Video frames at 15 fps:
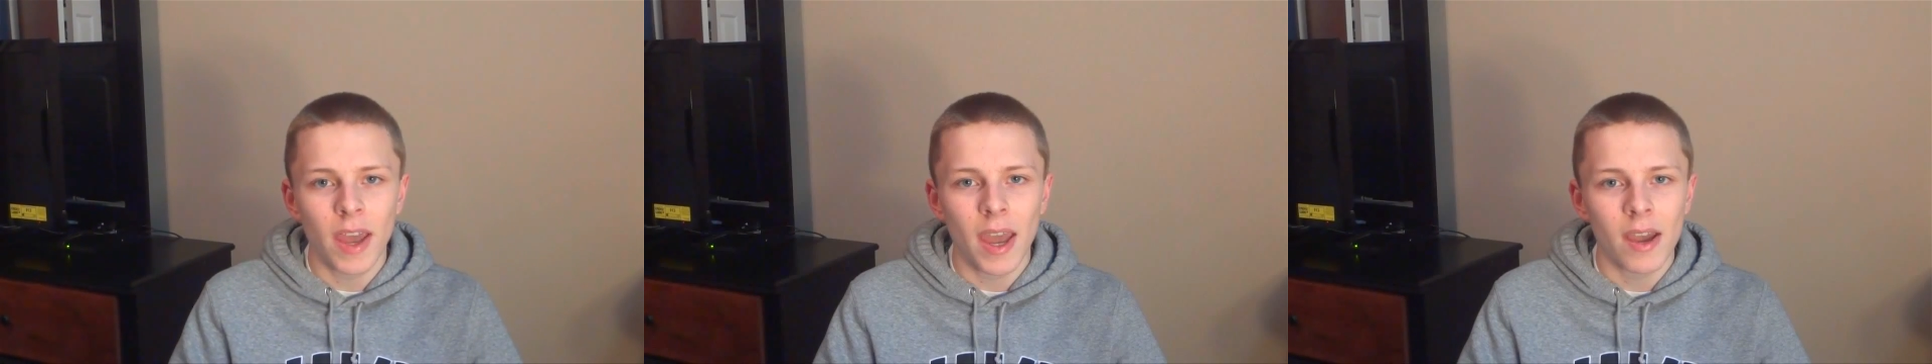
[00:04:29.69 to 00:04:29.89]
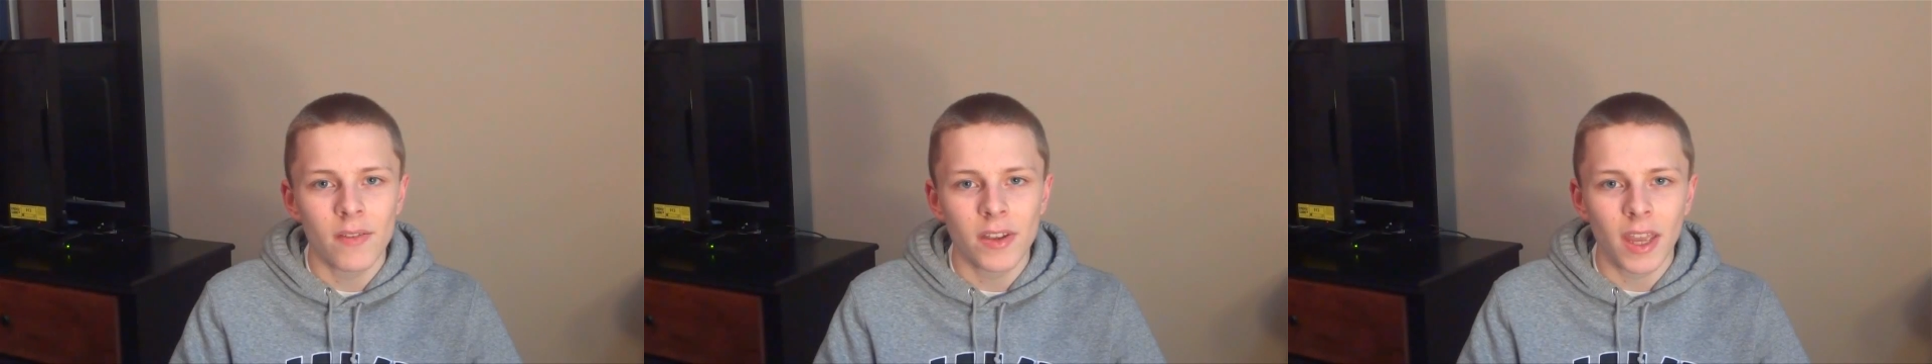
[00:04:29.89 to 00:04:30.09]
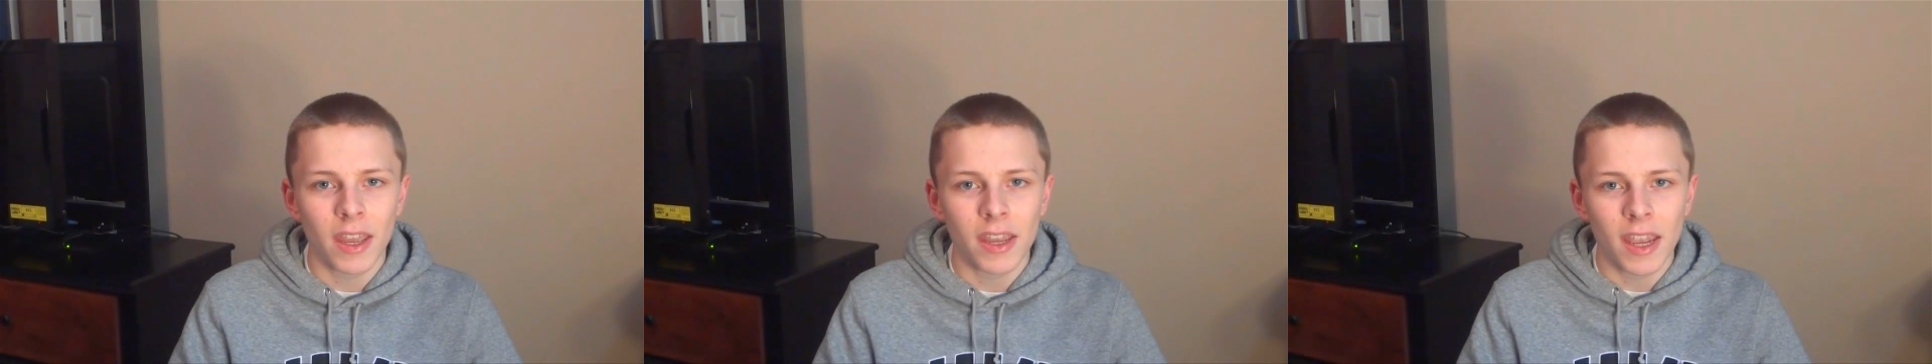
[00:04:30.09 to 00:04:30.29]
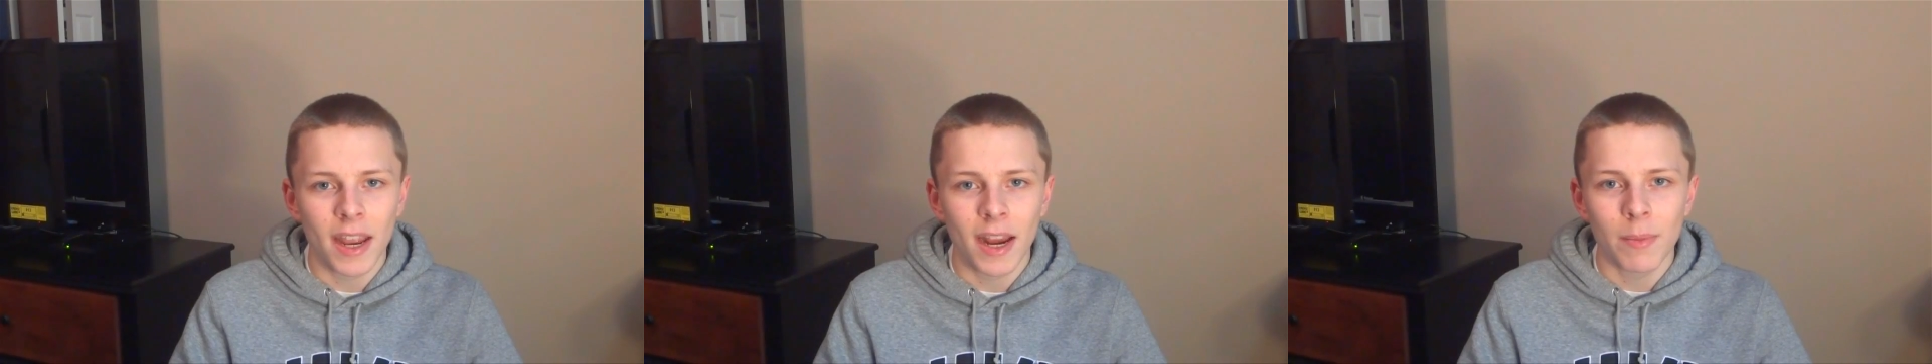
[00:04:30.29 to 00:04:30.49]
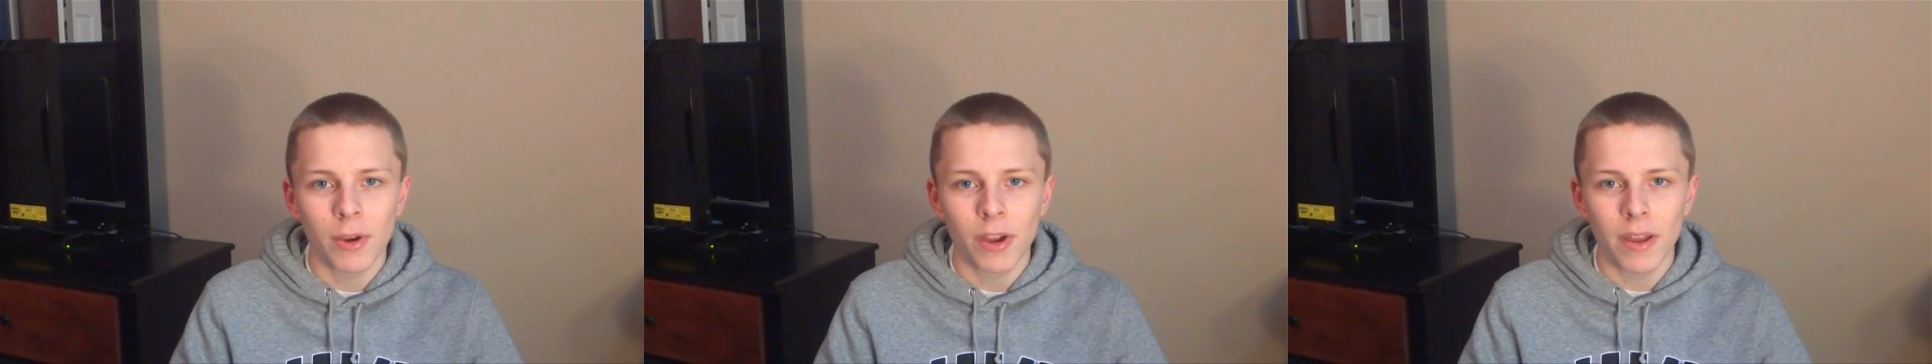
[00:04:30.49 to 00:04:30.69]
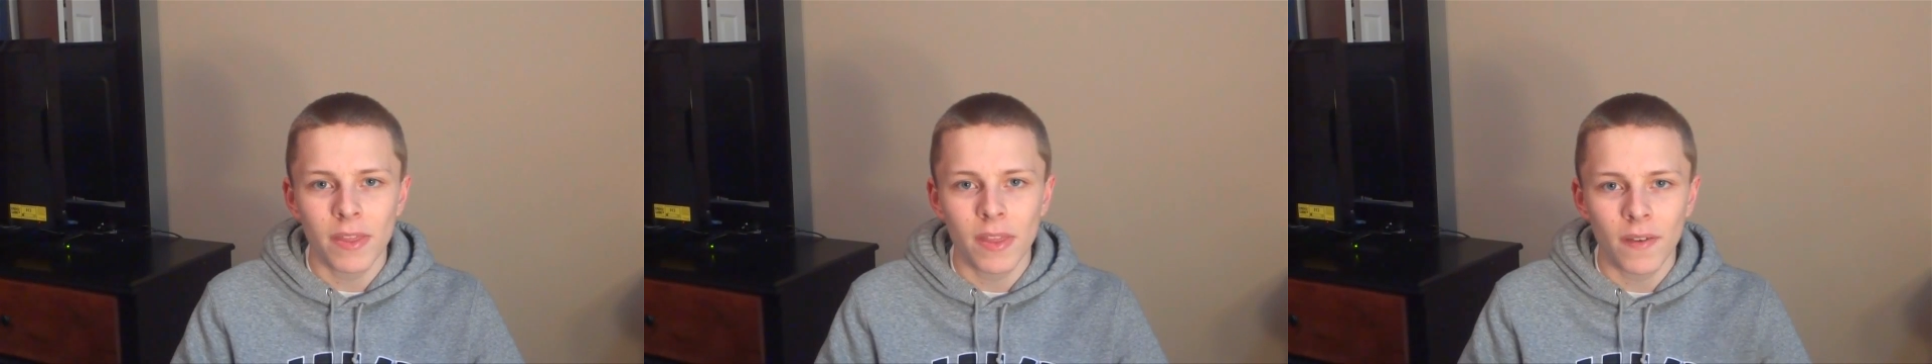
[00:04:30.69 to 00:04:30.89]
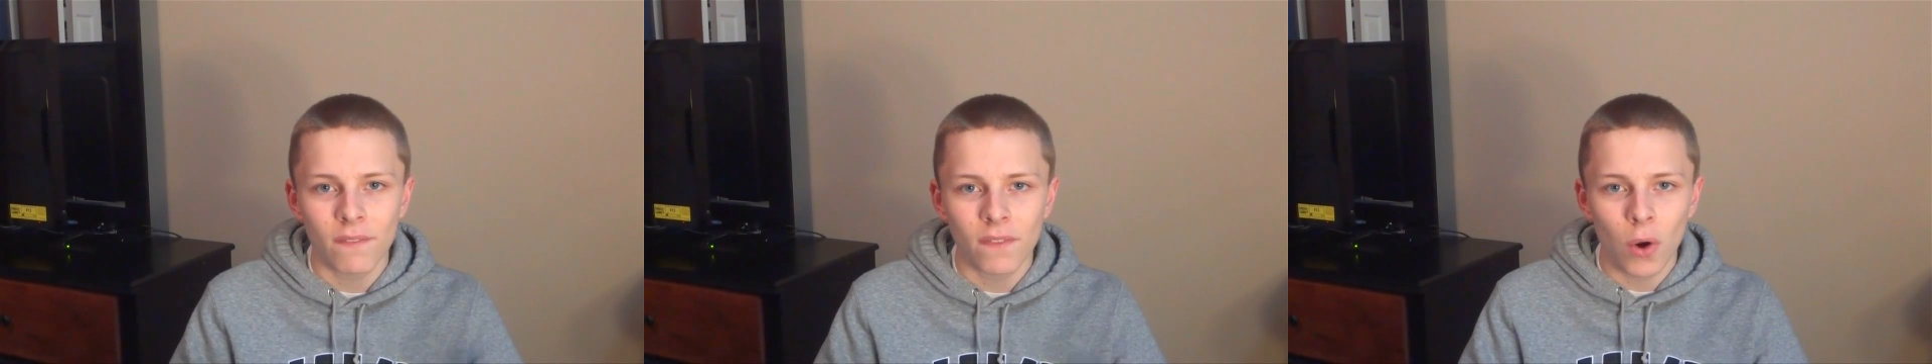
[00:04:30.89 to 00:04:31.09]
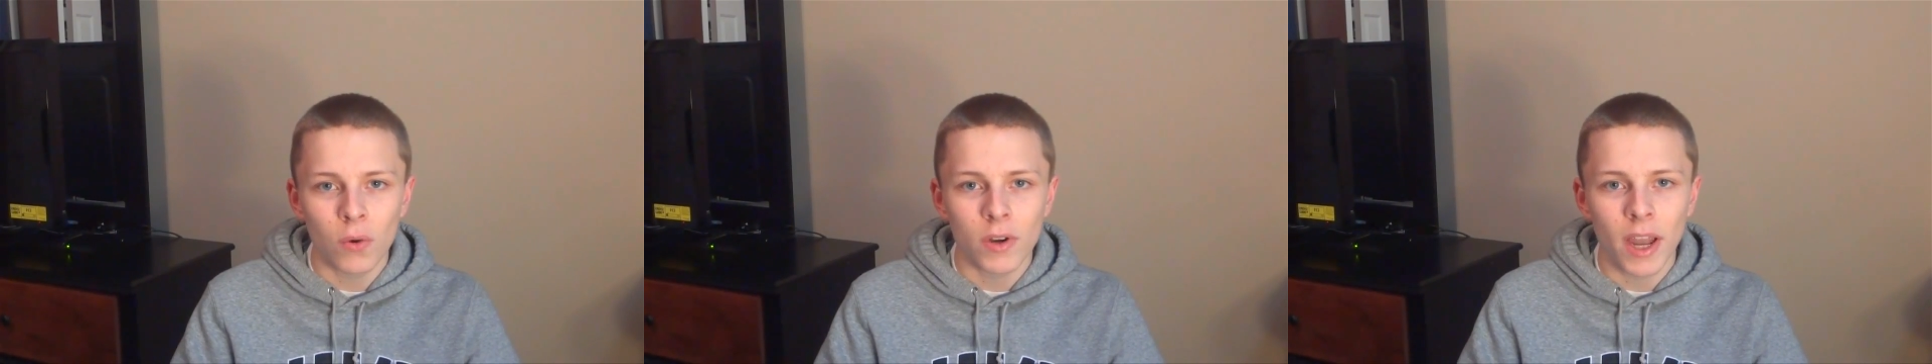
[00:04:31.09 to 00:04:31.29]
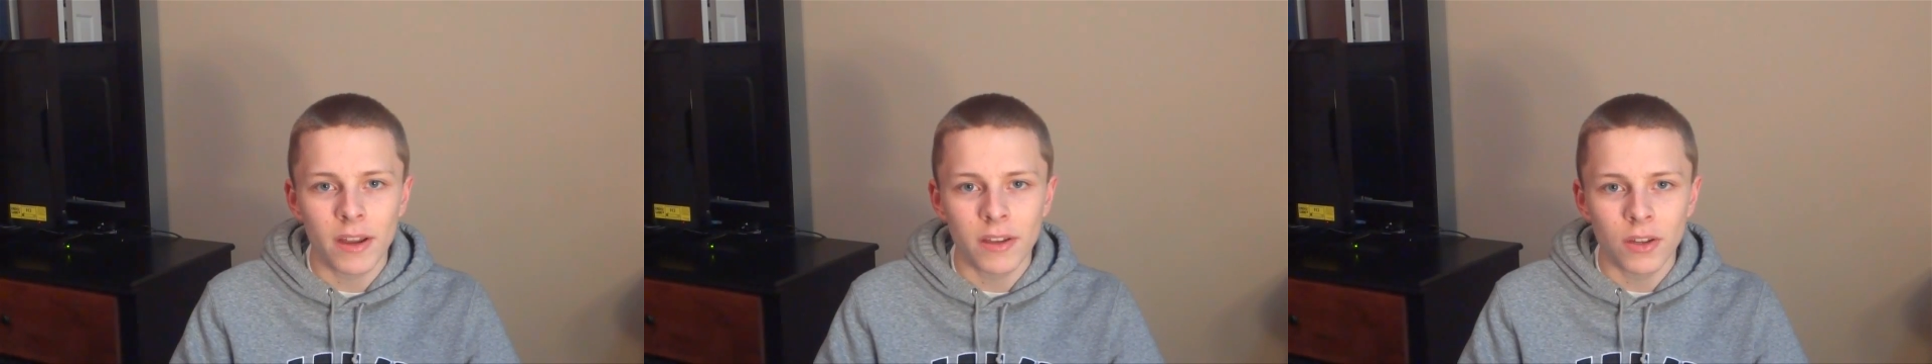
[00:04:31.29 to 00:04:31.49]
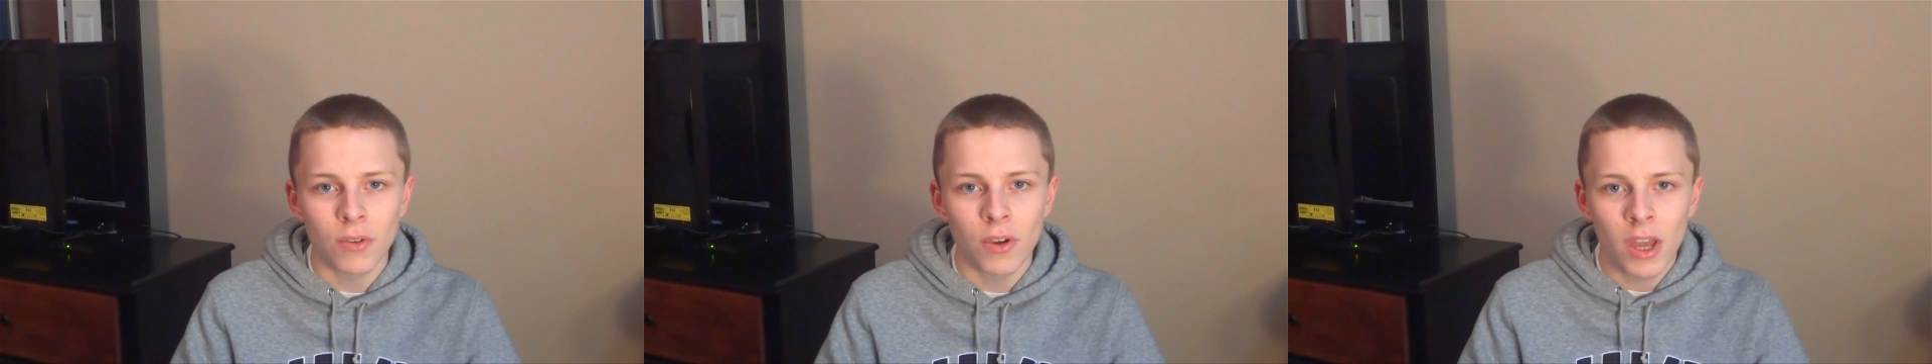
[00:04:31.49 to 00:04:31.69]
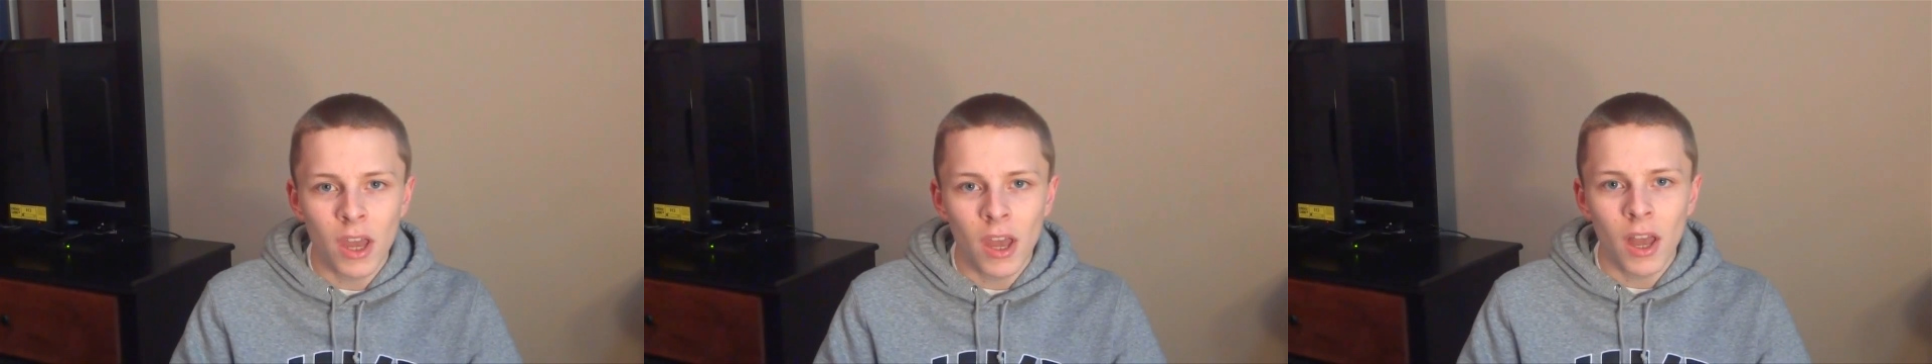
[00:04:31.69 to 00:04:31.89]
having a camera in the phone on you.